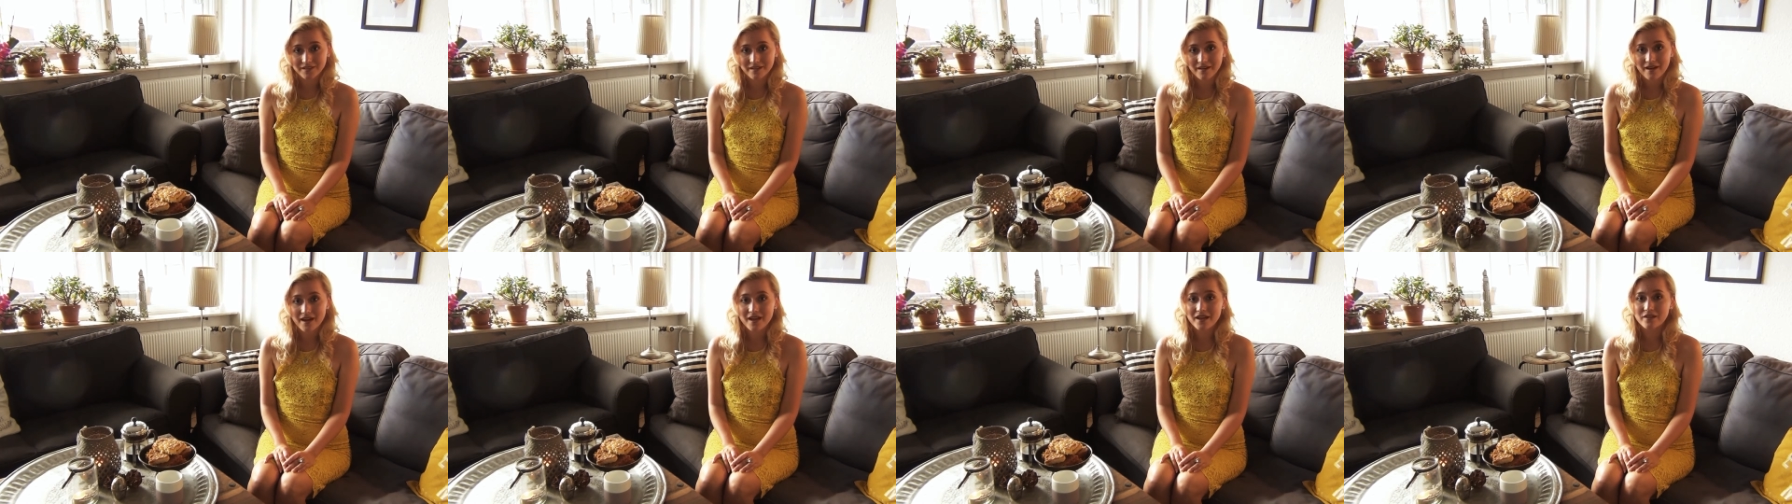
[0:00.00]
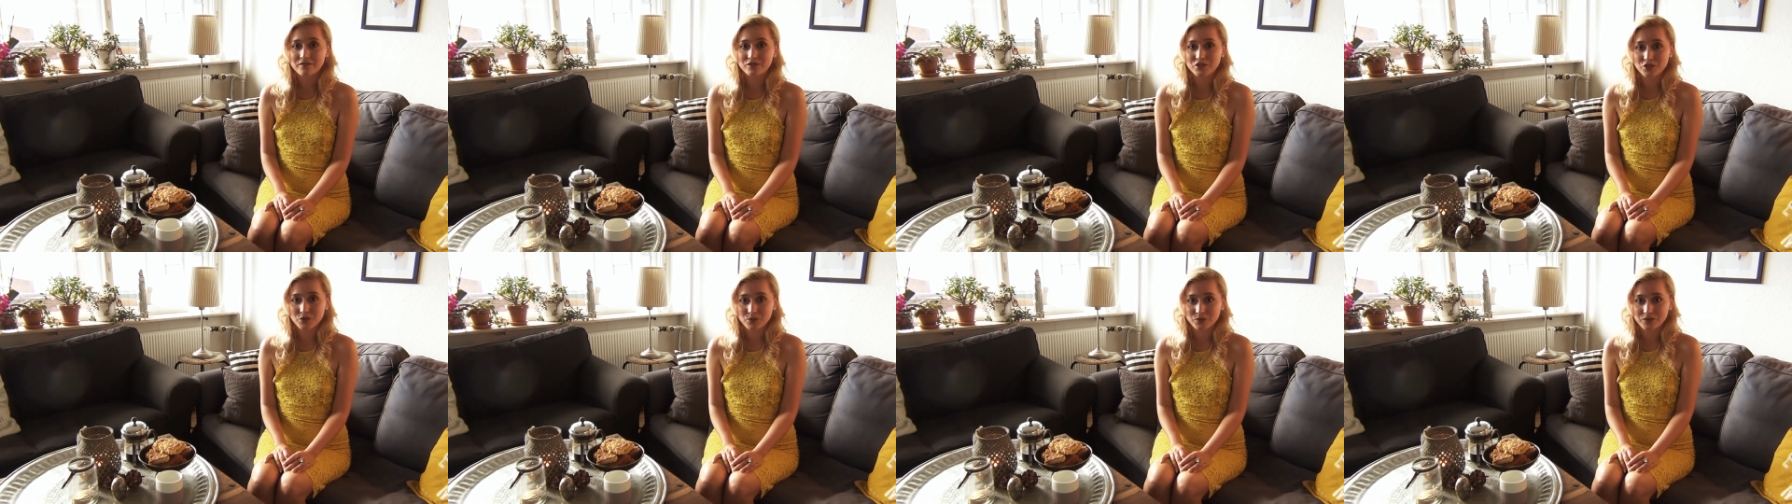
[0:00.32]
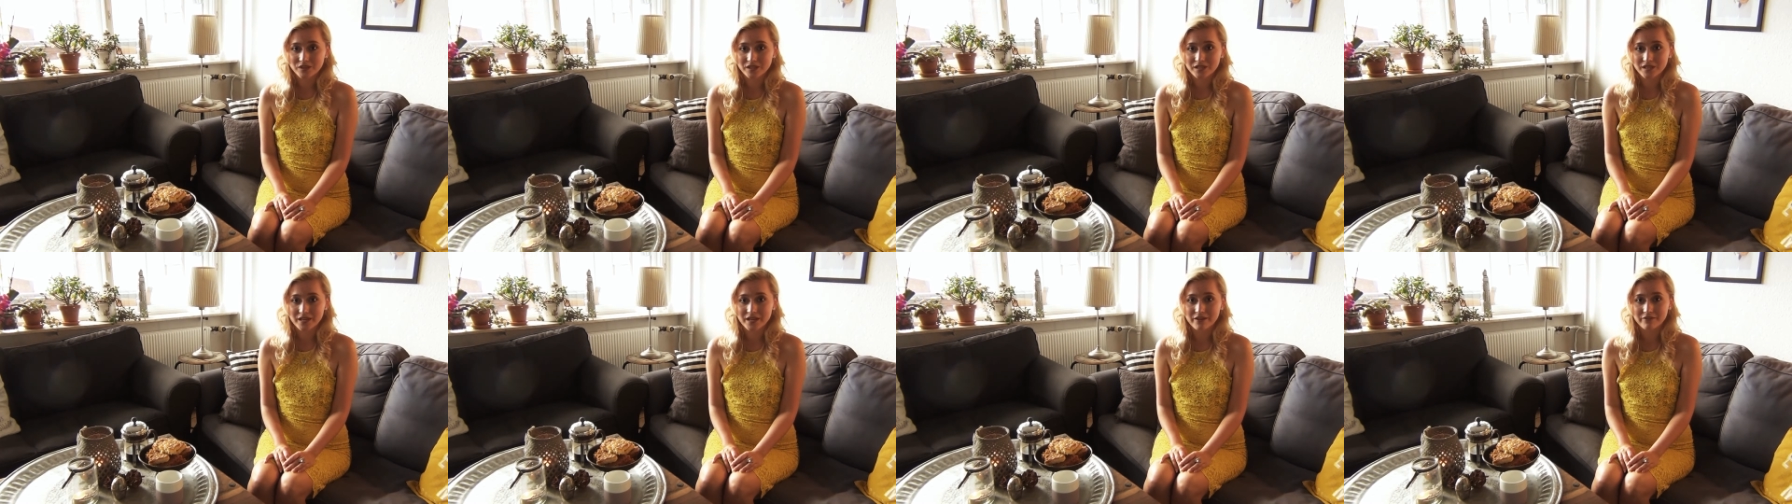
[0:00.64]
I have
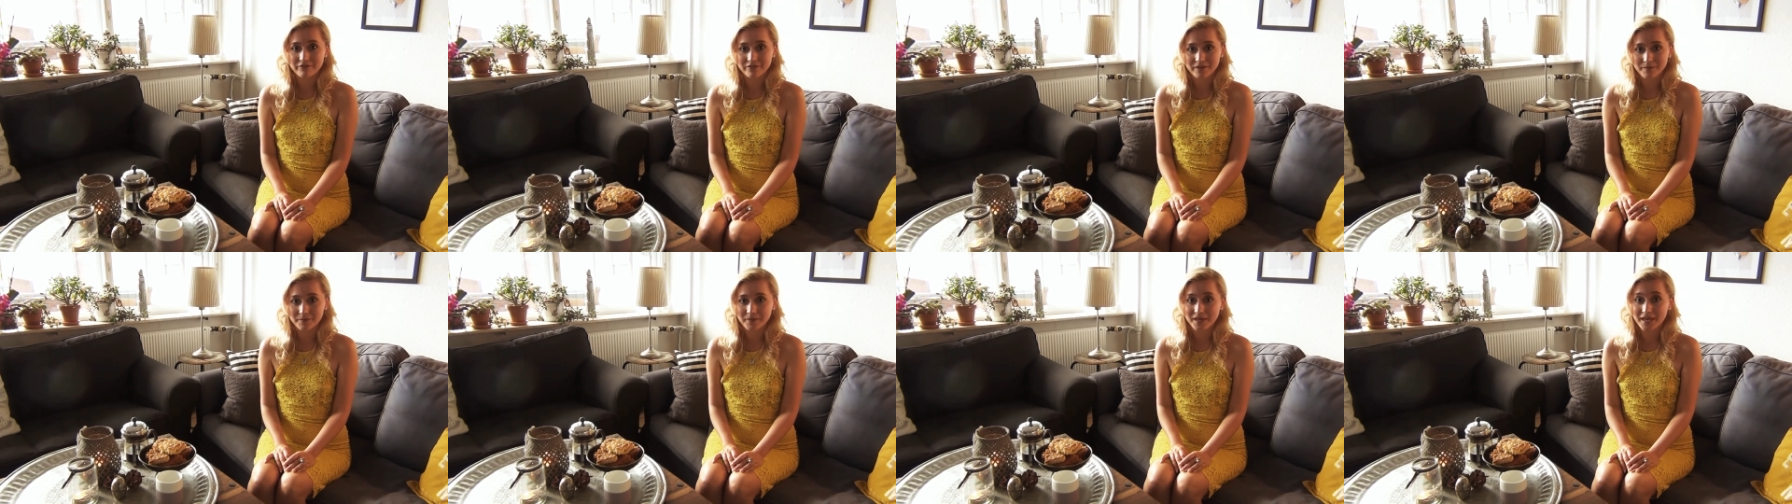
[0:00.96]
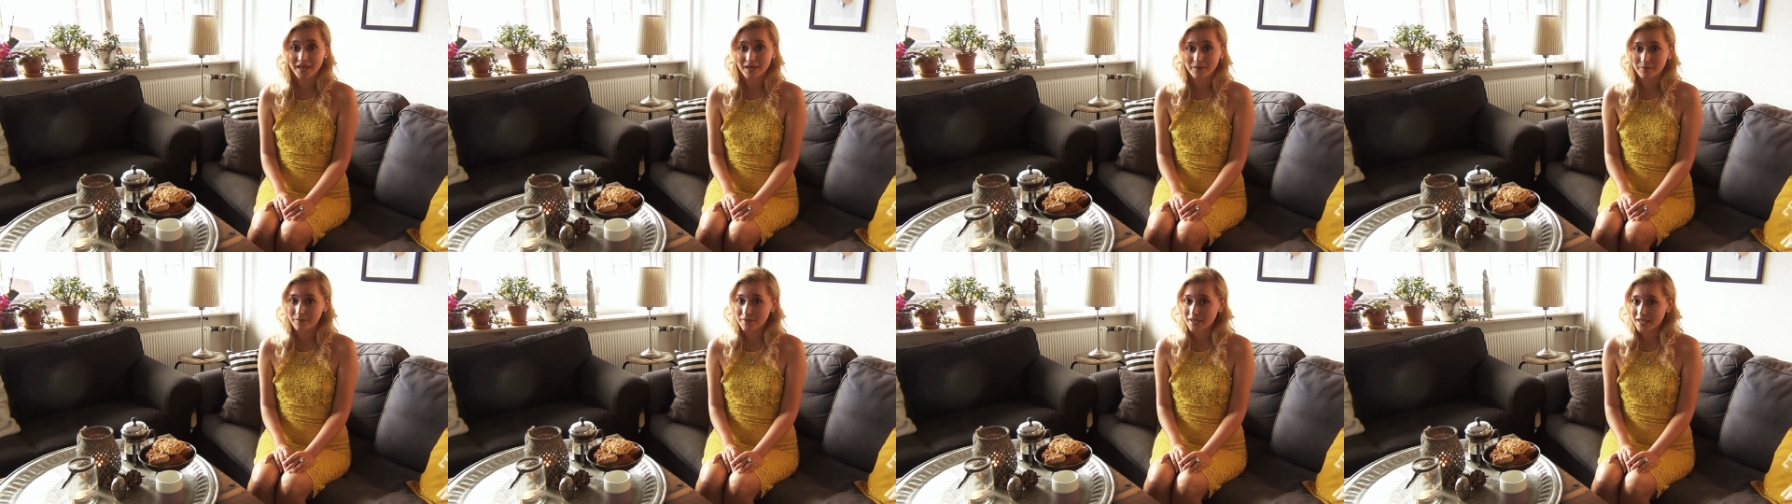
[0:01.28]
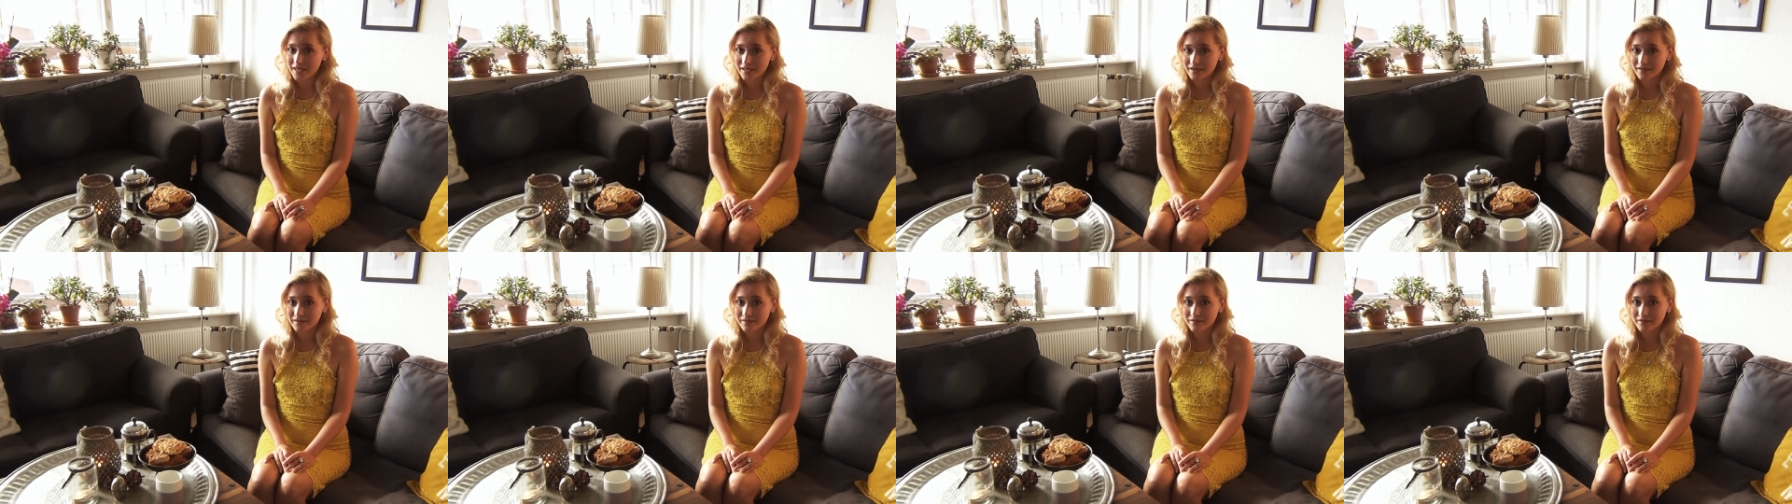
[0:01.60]
chosen FMKB,